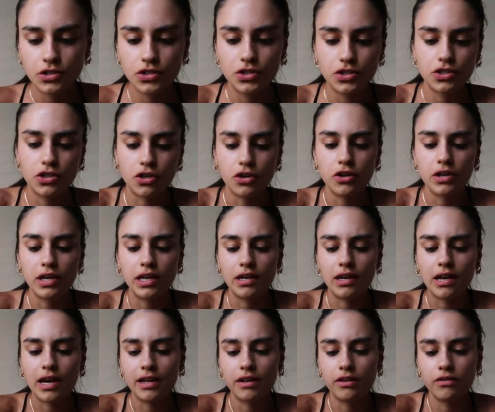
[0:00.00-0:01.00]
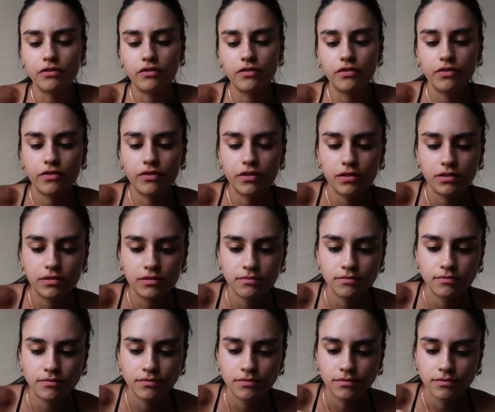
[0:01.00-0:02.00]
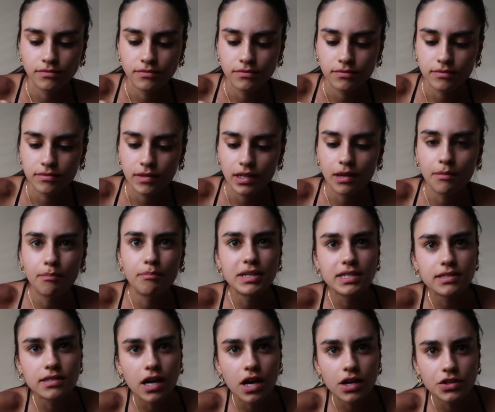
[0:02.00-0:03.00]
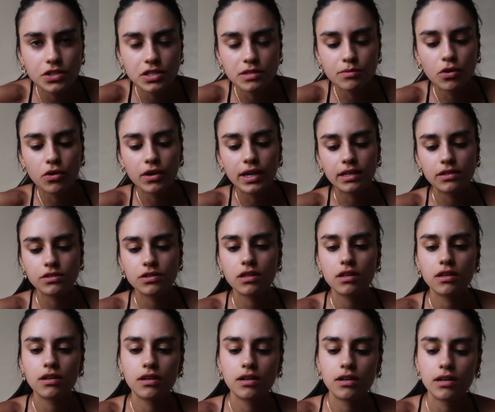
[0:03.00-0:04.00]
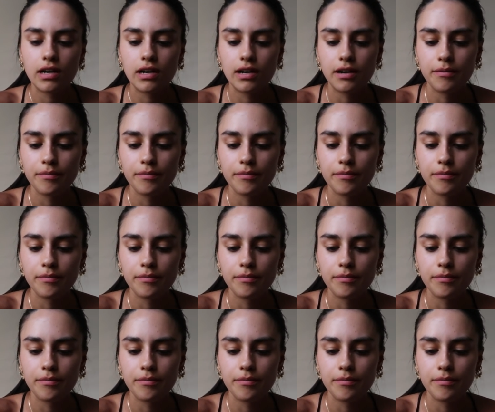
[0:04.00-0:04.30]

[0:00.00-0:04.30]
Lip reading: so it kind of massages more into the